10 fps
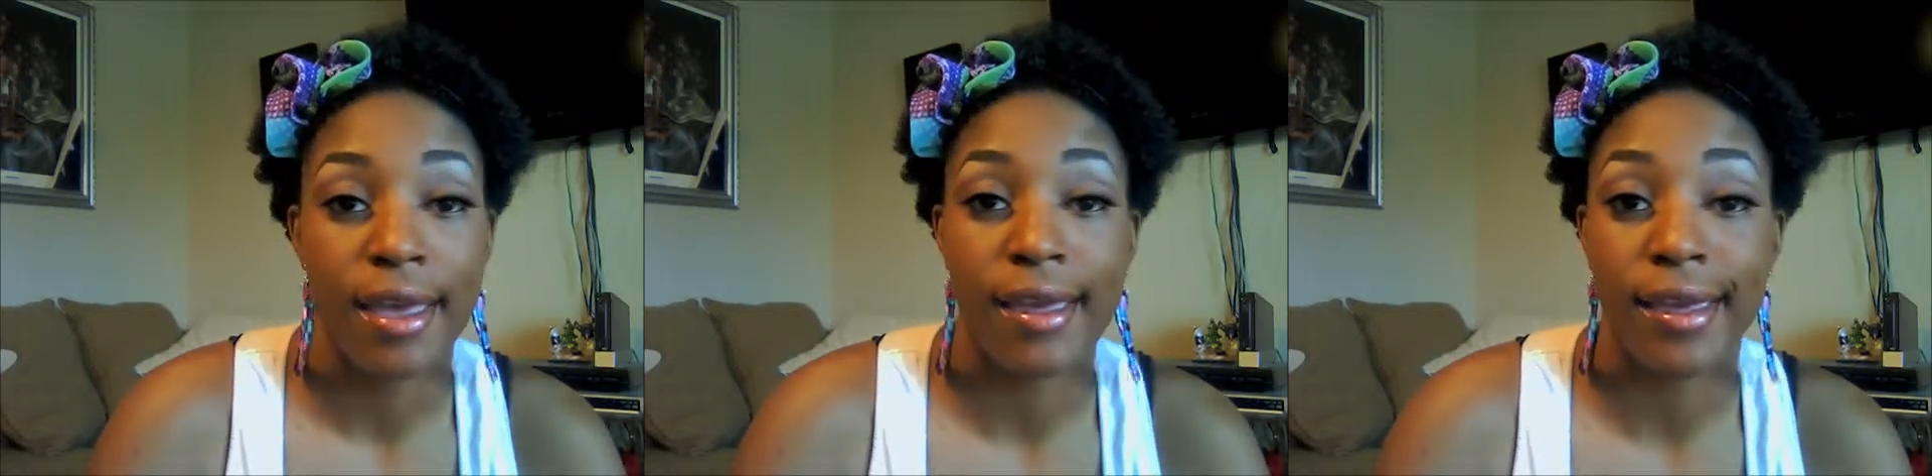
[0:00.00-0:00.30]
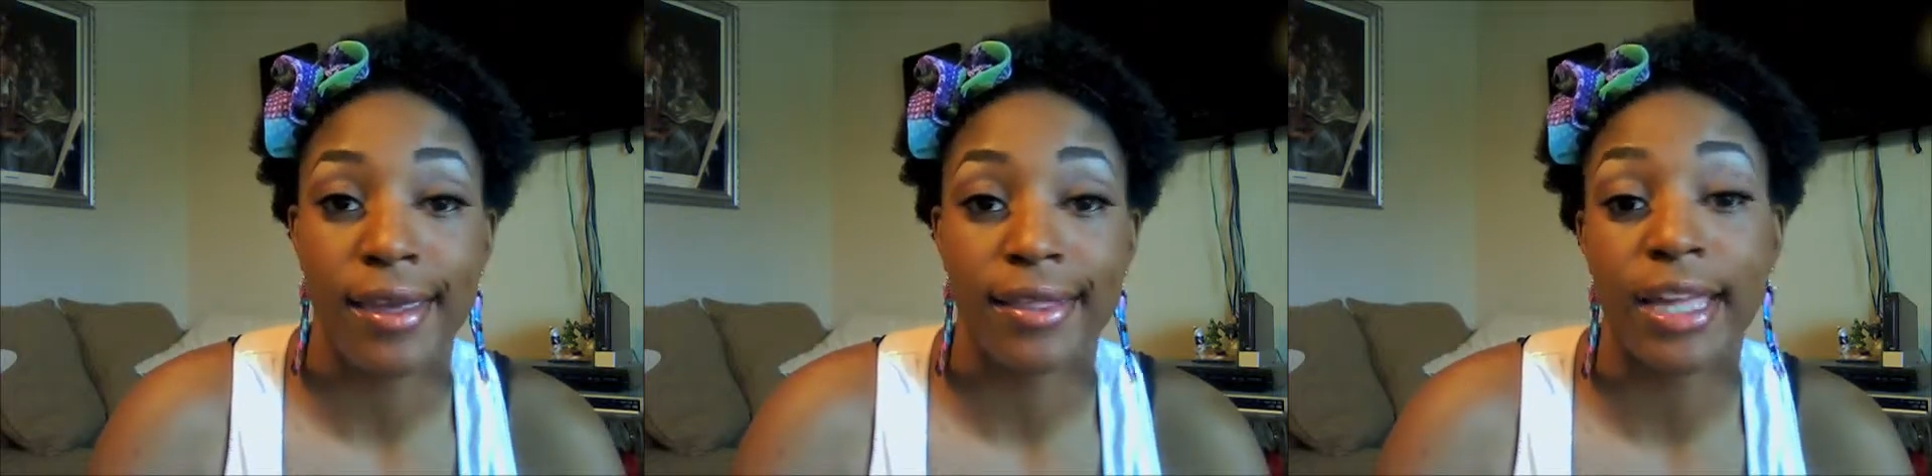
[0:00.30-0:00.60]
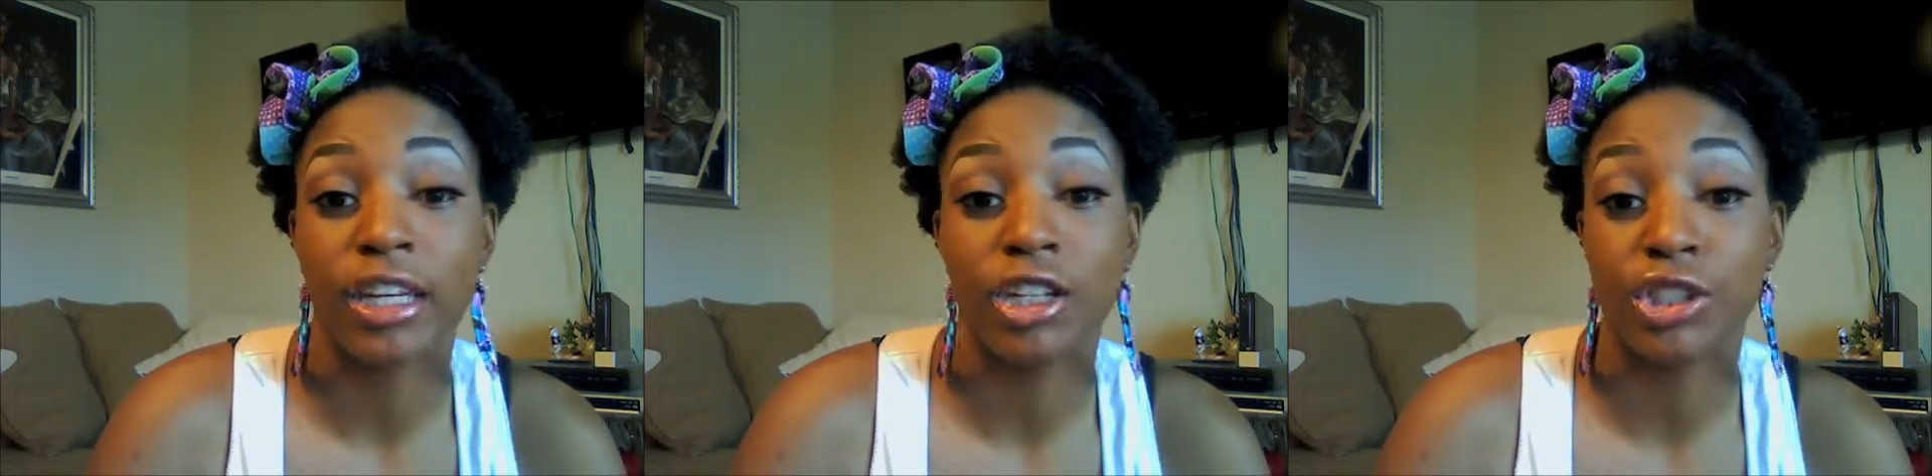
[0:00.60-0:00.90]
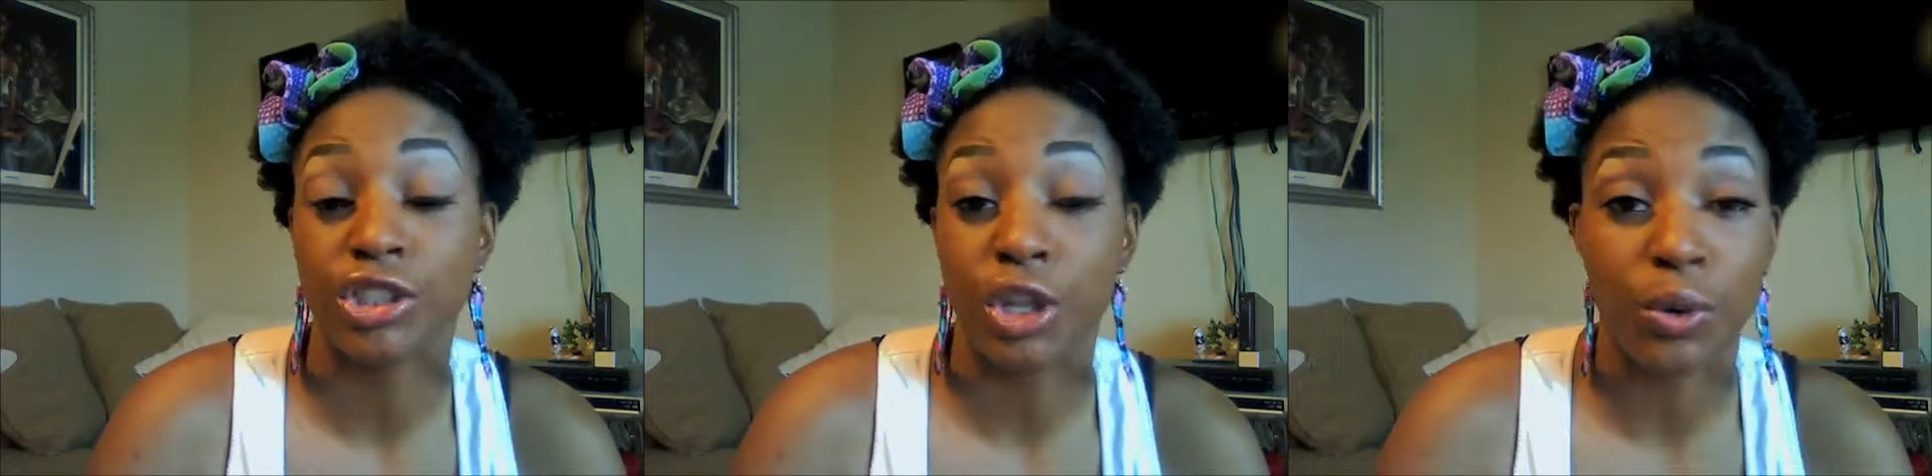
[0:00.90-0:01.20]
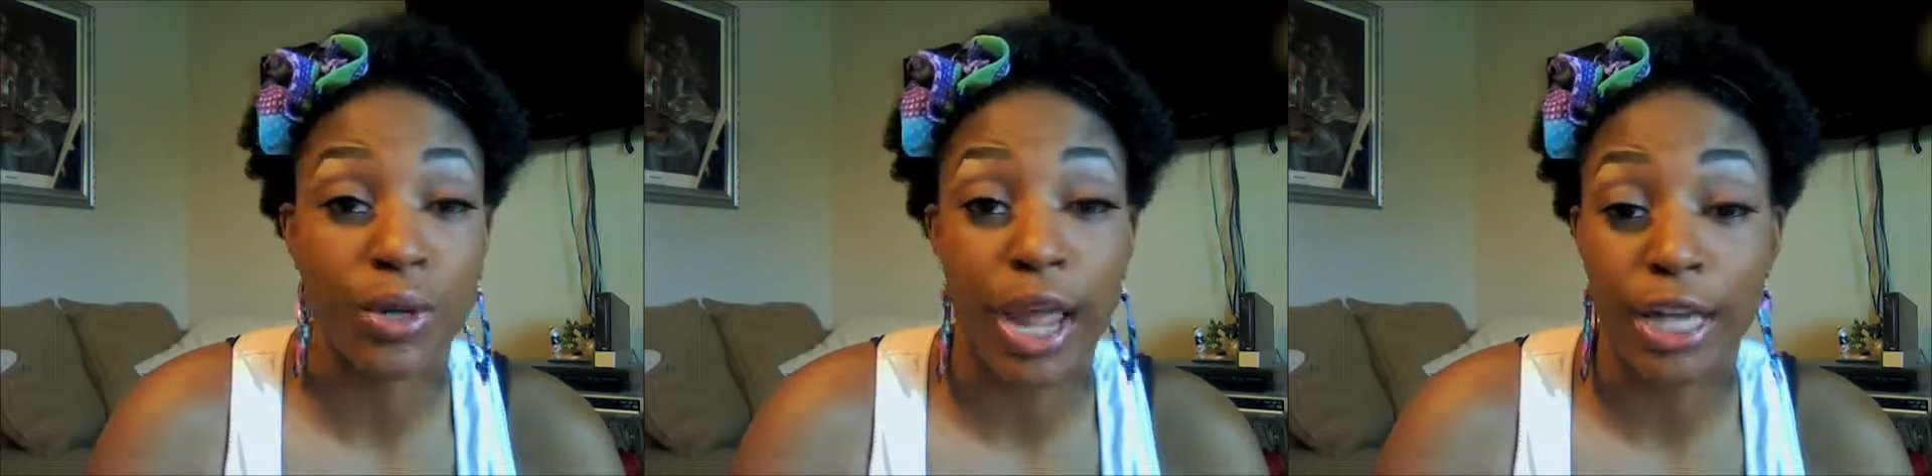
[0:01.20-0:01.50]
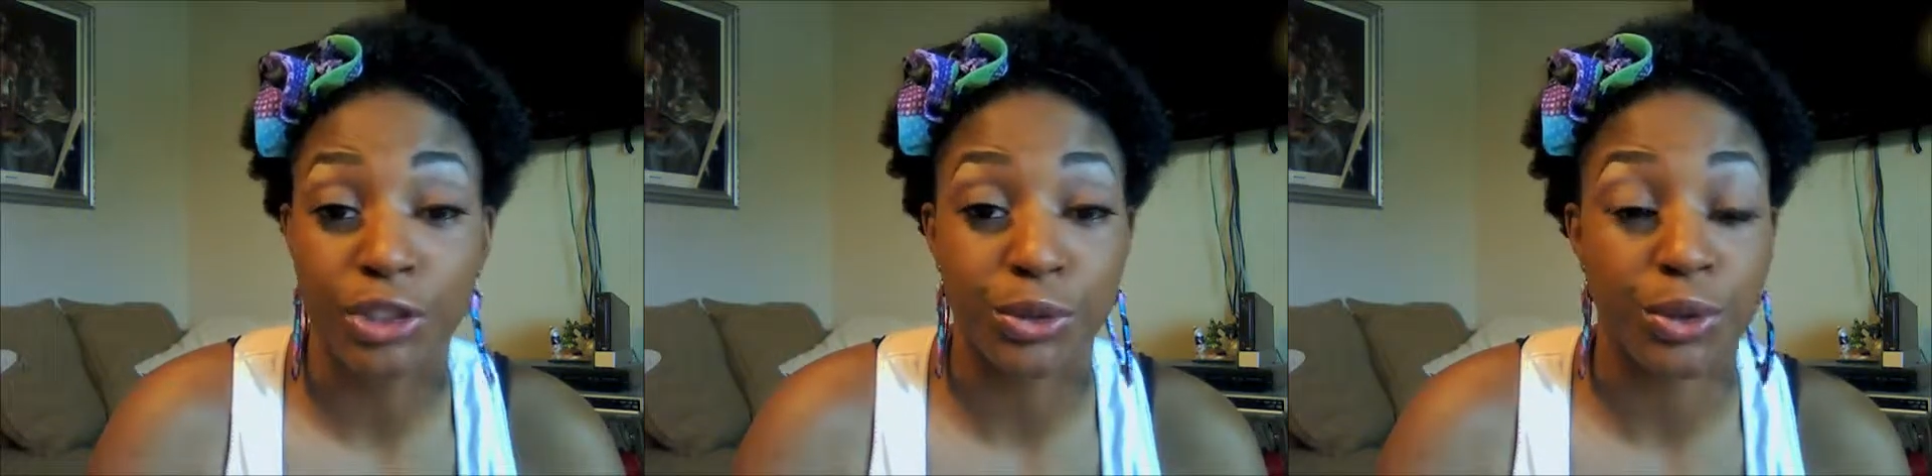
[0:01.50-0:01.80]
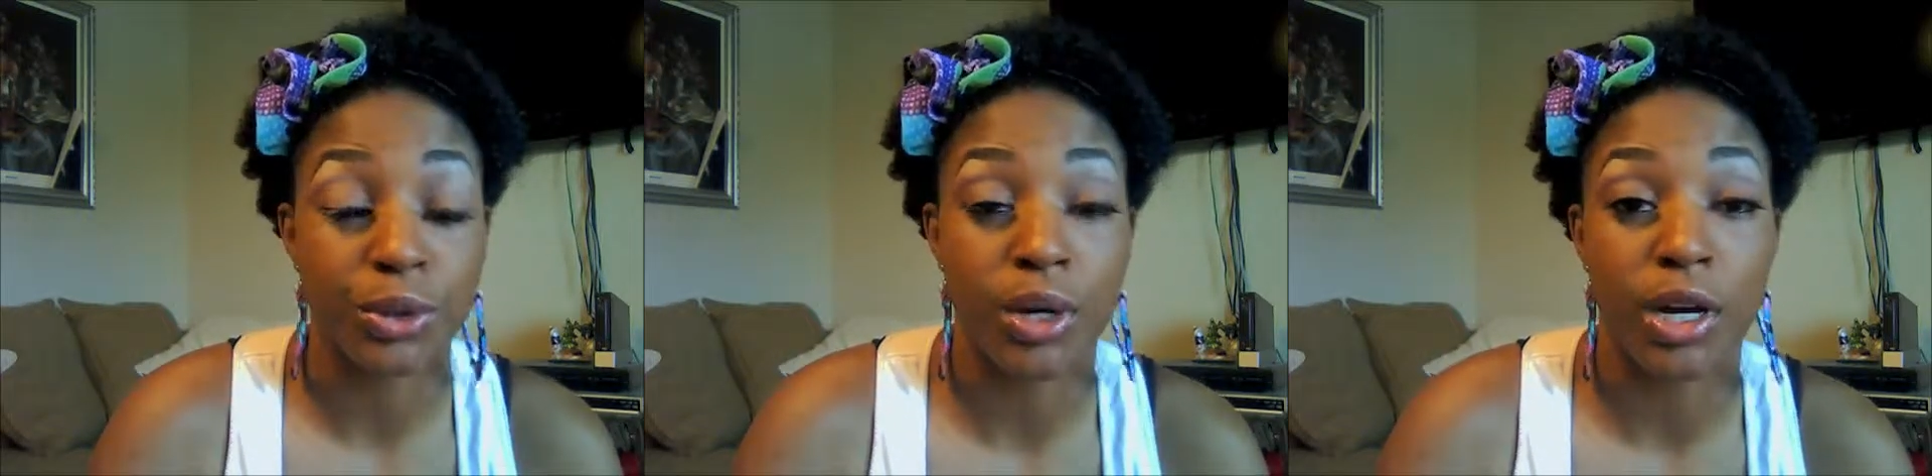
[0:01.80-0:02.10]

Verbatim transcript: And they look so natural.